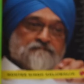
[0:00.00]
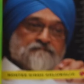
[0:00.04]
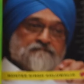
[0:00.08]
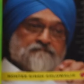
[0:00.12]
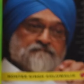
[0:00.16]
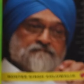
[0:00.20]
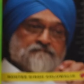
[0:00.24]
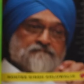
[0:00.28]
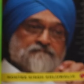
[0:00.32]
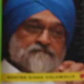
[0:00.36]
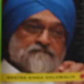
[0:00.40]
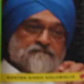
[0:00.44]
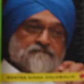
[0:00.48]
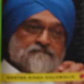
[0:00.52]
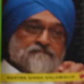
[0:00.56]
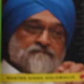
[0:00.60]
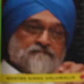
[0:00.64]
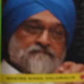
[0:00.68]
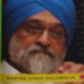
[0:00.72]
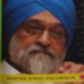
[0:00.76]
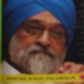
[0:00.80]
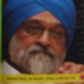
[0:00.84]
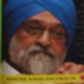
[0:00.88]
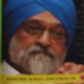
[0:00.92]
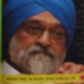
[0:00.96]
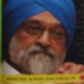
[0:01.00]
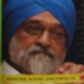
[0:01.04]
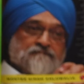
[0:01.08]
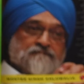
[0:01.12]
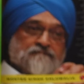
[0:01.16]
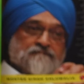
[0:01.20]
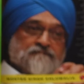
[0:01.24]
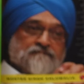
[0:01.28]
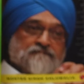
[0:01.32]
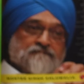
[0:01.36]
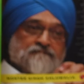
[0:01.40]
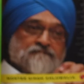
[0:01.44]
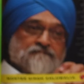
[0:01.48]

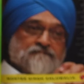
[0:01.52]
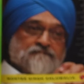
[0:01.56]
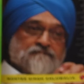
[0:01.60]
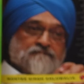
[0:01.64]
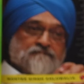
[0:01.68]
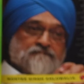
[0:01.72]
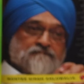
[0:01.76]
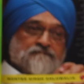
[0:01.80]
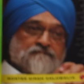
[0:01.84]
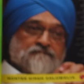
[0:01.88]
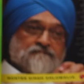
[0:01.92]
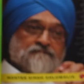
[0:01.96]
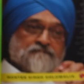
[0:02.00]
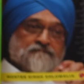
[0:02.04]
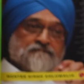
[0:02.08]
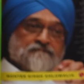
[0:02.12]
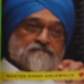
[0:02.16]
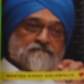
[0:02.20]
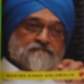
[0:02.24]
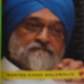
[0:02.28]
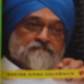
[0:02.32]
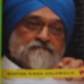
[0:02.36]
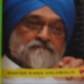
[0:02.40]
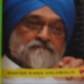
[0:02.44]
(not speaking)